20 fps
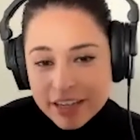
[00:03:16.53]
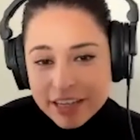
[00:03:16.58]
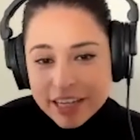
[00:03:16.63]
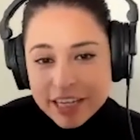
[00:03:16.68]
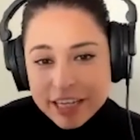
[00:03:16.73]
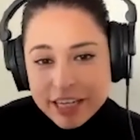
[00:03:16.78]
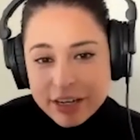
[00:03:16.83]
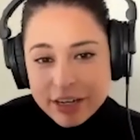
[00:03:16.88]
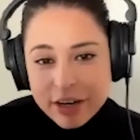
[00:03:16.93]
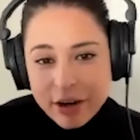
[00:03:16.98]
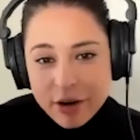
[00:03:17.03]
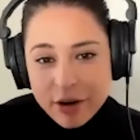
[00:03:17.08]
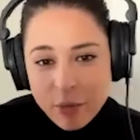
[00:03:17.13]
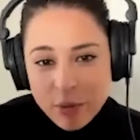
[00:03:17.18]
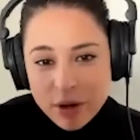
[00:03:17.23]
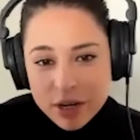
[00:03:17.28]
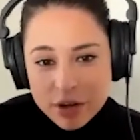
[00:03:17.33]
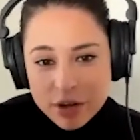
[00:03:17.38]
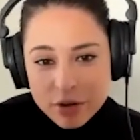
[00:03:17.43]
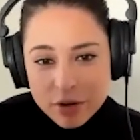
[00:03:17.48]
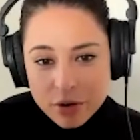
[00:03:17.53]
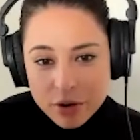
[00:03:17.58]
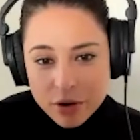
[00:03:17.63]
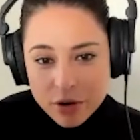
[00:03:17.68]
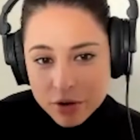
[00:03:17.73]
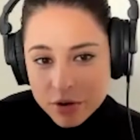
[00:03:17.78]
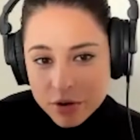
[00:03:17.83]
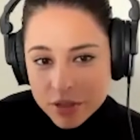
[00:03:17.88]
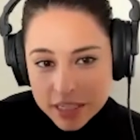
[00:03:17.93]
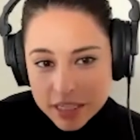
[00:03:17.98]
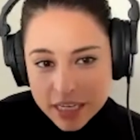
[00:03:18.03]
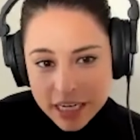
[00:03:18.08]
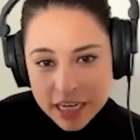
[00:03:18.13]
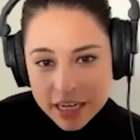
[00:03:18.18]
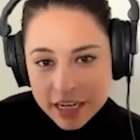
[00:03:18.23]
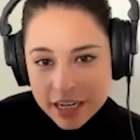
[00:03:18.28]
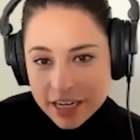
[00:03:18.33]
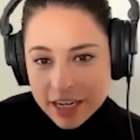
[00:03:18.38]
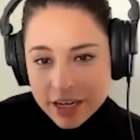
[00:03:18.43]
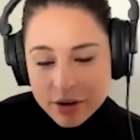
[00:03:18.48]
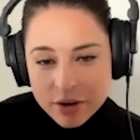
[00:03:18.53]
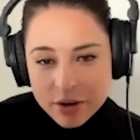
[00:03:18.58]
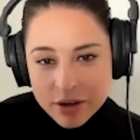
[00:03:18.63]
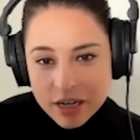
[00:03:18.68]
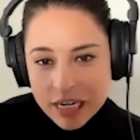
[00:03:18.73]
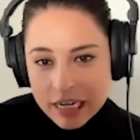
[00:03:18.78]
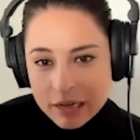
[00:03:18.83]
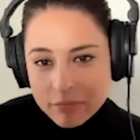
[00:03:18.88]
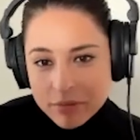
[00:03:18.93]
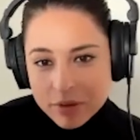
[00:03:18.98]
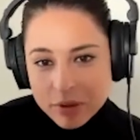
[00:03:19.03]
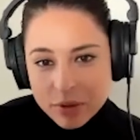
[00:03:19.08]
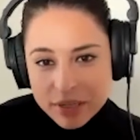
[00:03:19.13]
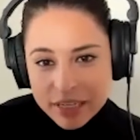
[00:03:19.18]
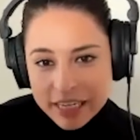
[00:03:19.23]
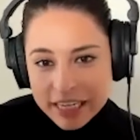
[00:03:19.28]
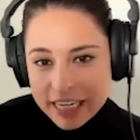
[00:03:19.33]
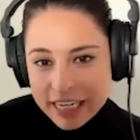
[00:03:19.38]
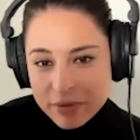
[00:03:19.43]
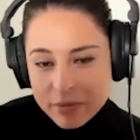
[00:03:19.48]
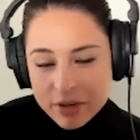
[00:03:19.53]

You know, when you're Googling your employee,